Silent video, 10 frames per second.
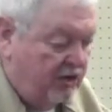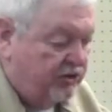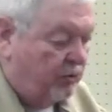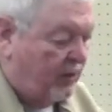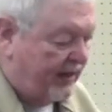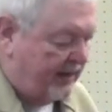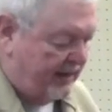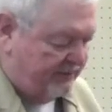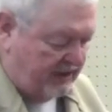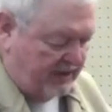So what I
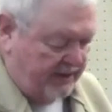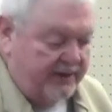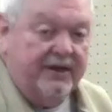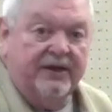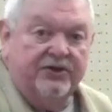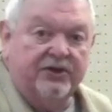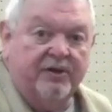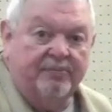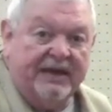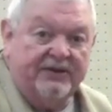have done is in
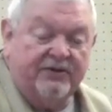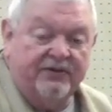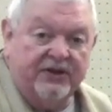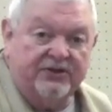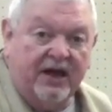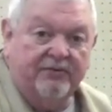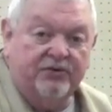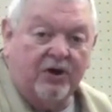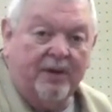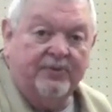the base of this, I've
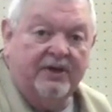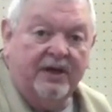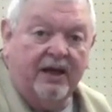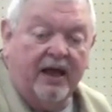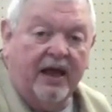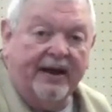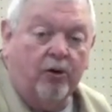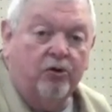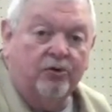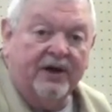dropped an
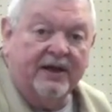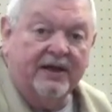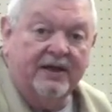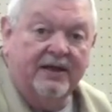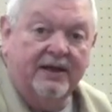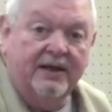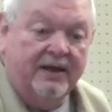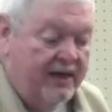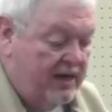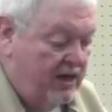O-ring.
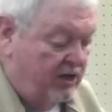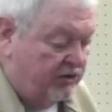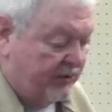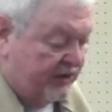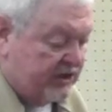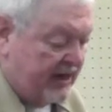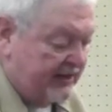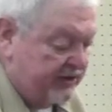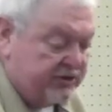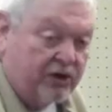So when I
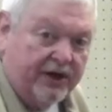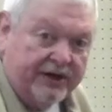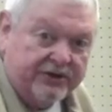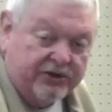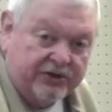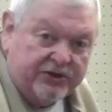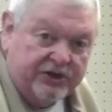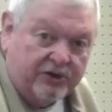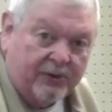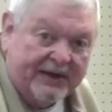slide this on, it's going to
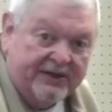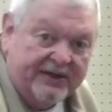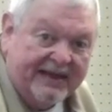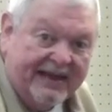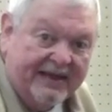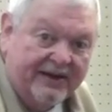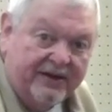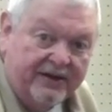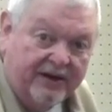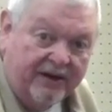seal right to the
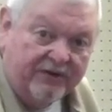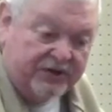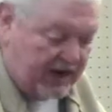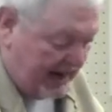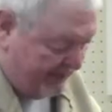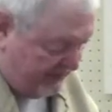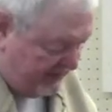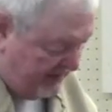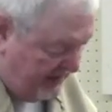end of the shaft.